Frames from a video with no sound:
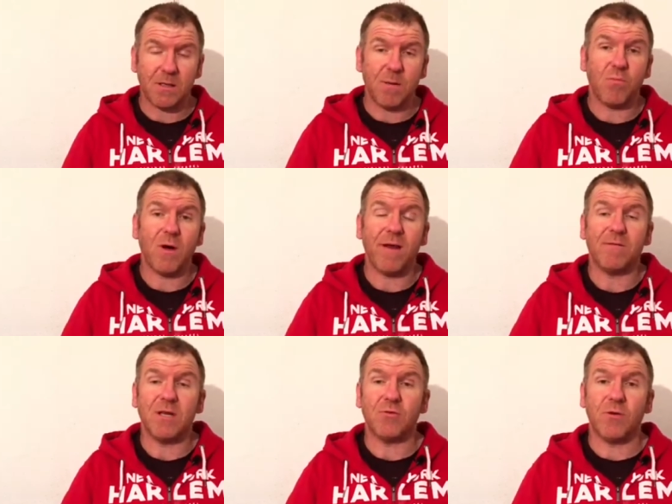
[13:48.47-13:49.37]

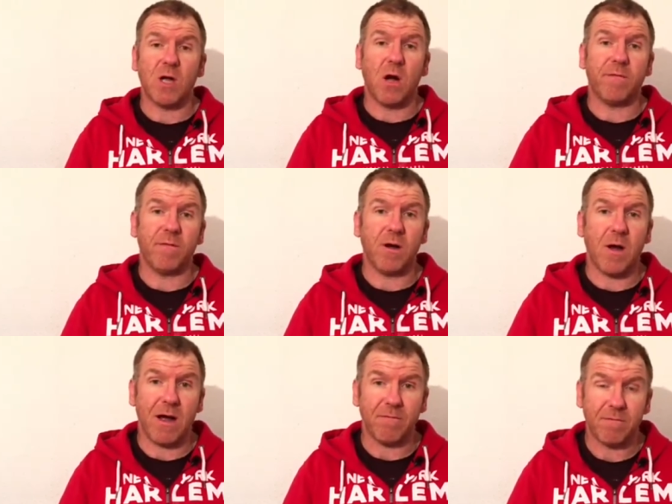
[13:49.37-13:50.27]
depraved disregard for
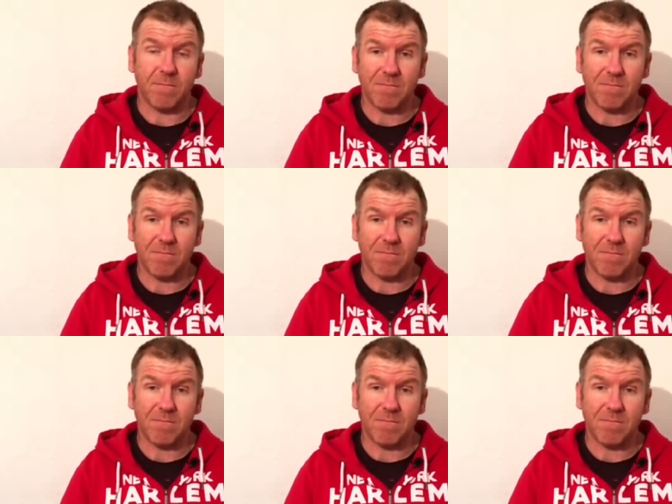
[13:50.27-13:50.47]
life,